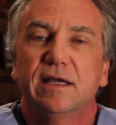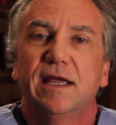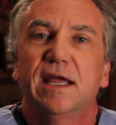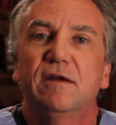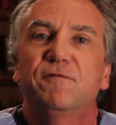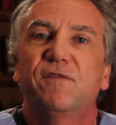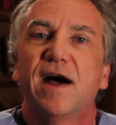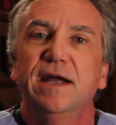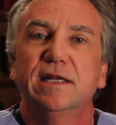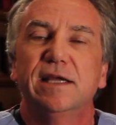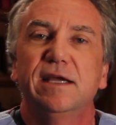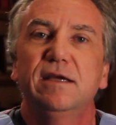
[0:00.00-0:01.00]
And
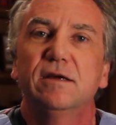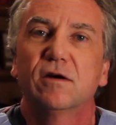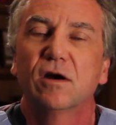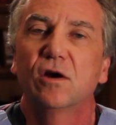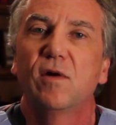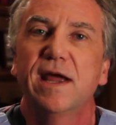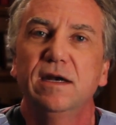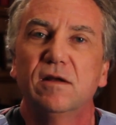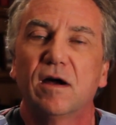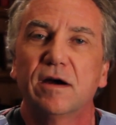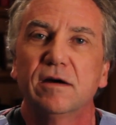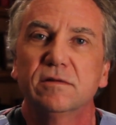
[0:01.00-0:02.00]
finally, her
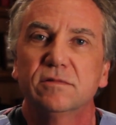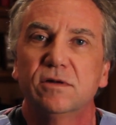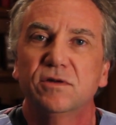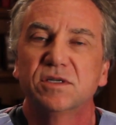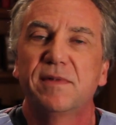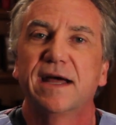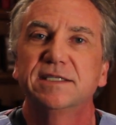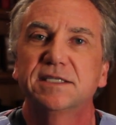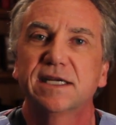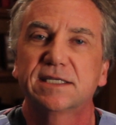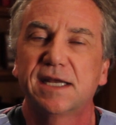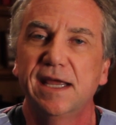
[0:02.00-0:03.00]
granddaughter, who was about
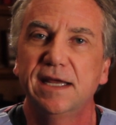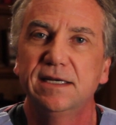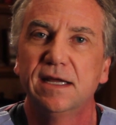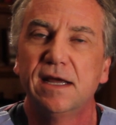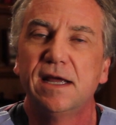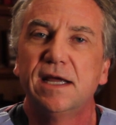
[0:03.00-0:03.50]
16,